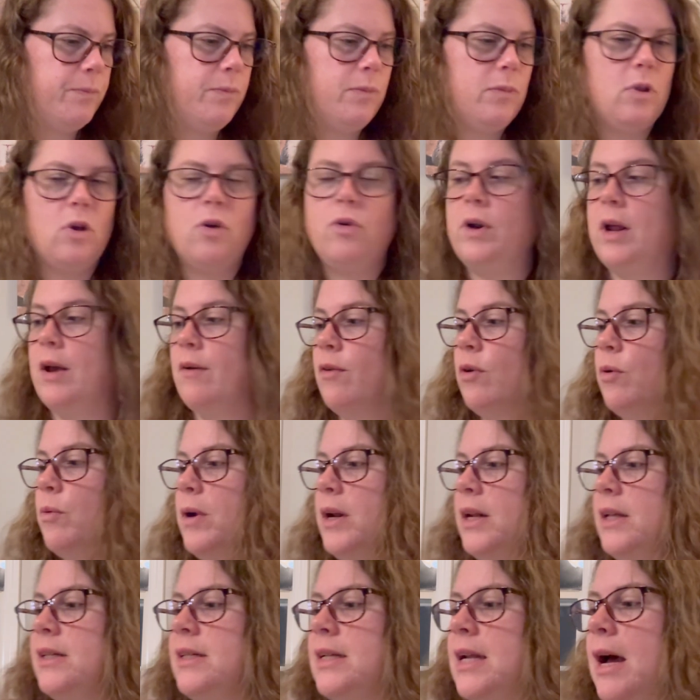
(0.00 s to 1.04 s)
don't ever
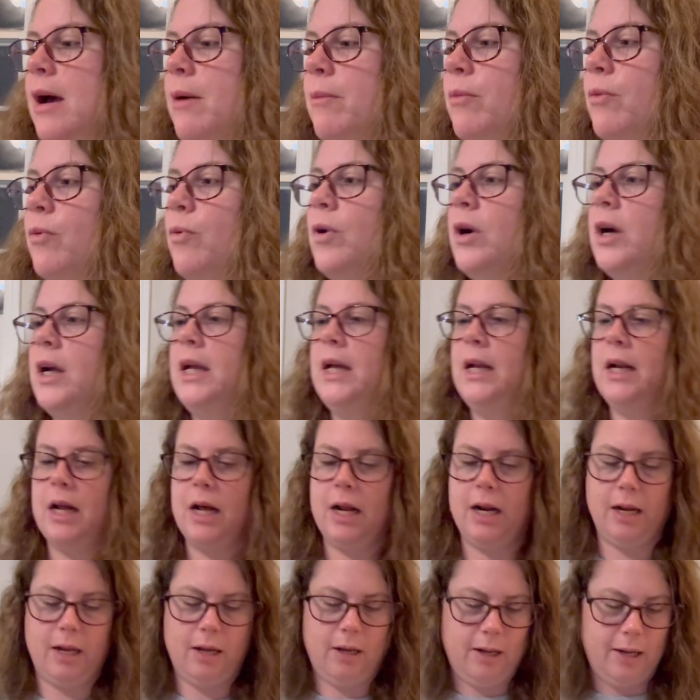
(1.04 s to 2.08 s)
want to stop working on
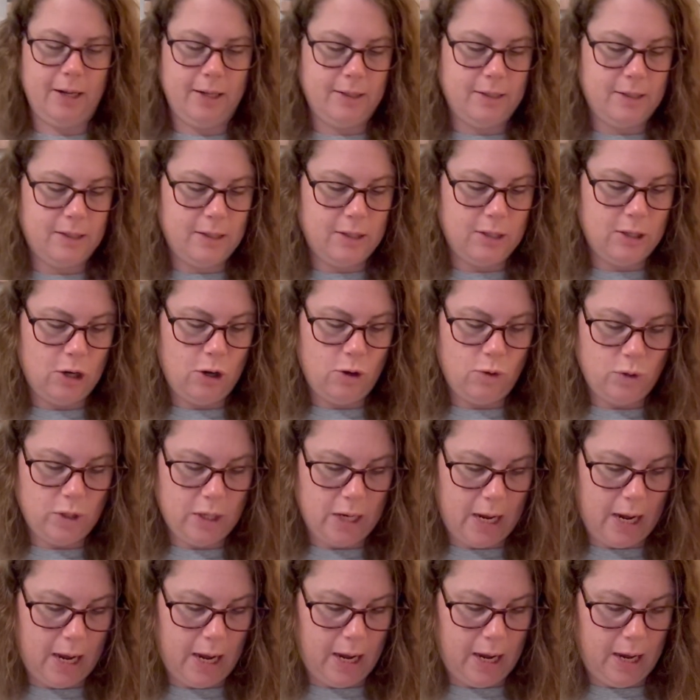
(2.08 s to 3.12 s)
it. It's snow
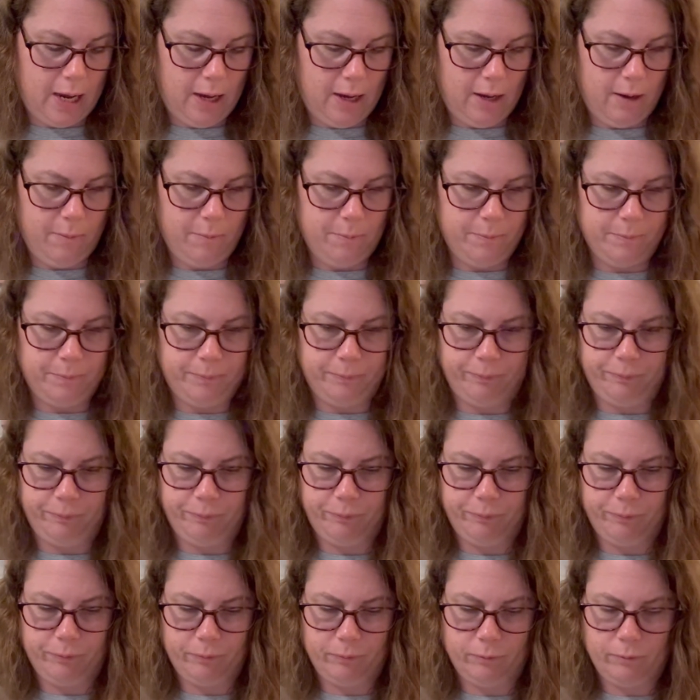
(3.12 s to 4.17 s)
time.
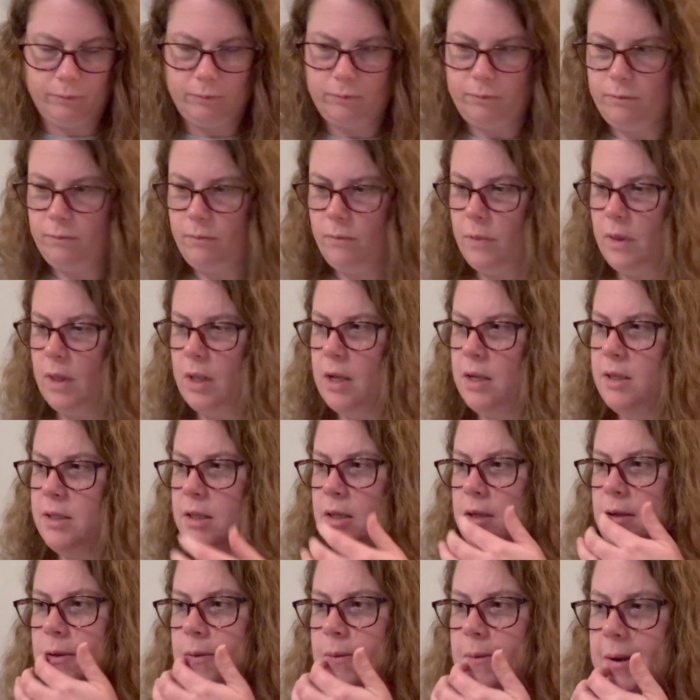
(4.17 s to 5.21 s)
It's
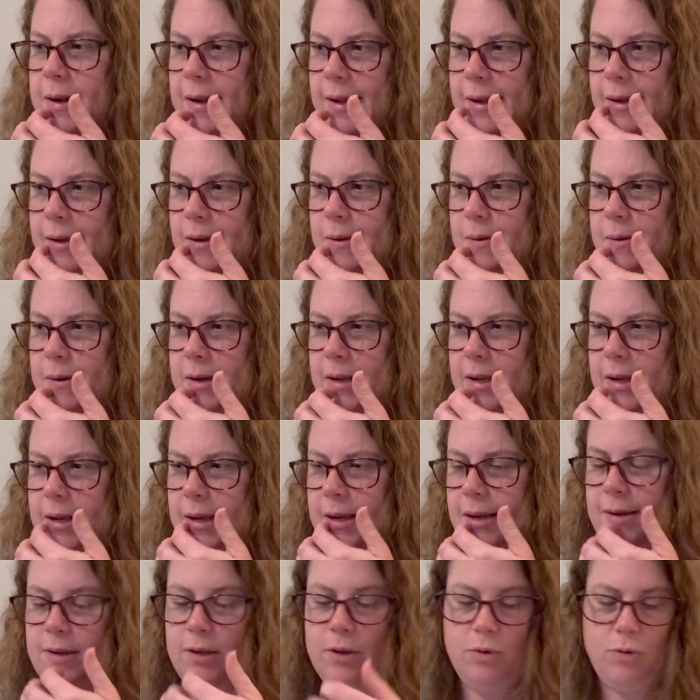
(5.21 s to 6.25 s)
a
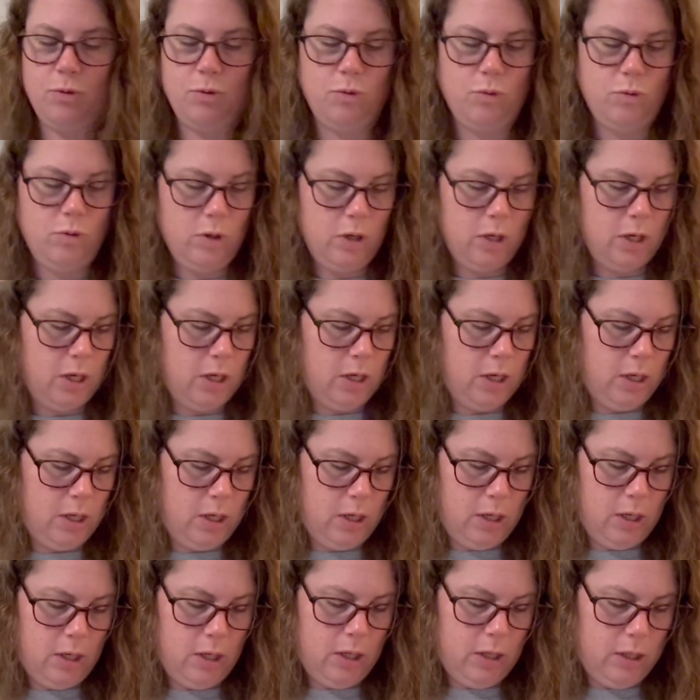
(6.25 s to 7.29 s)
2022
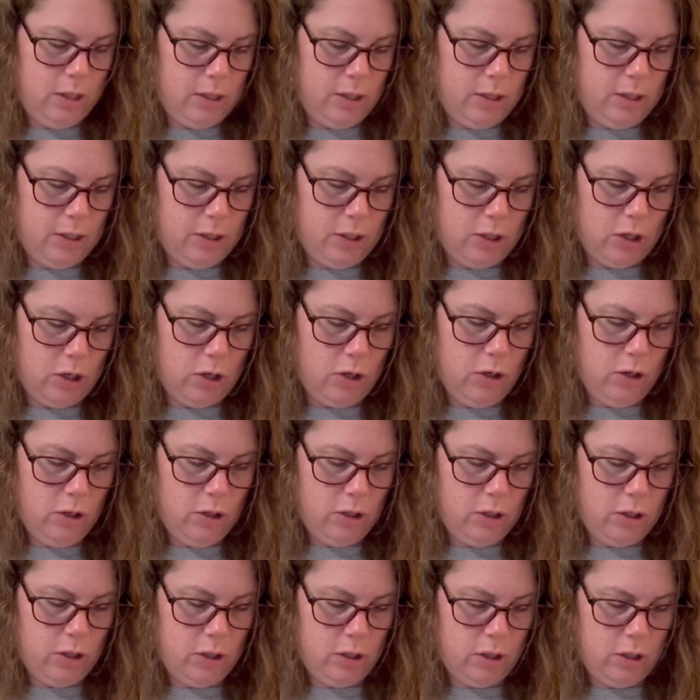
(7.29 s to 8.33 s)

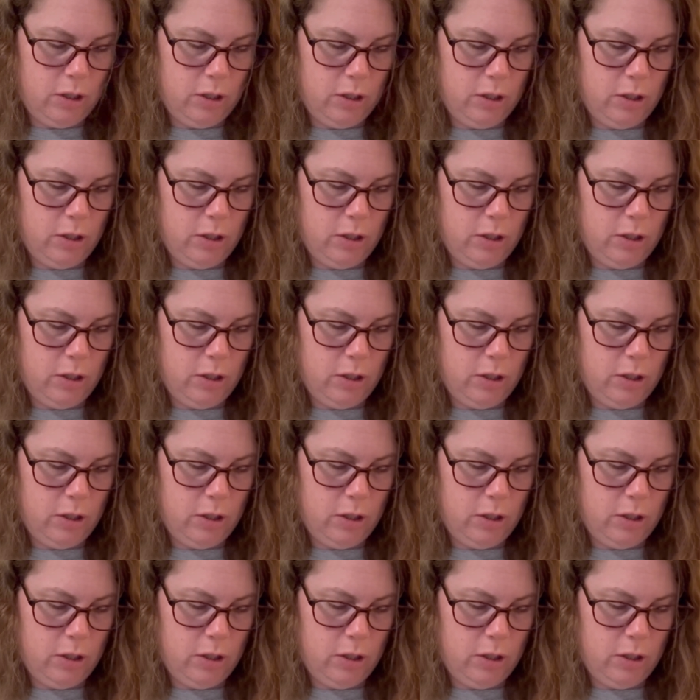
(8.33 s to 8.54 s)
start.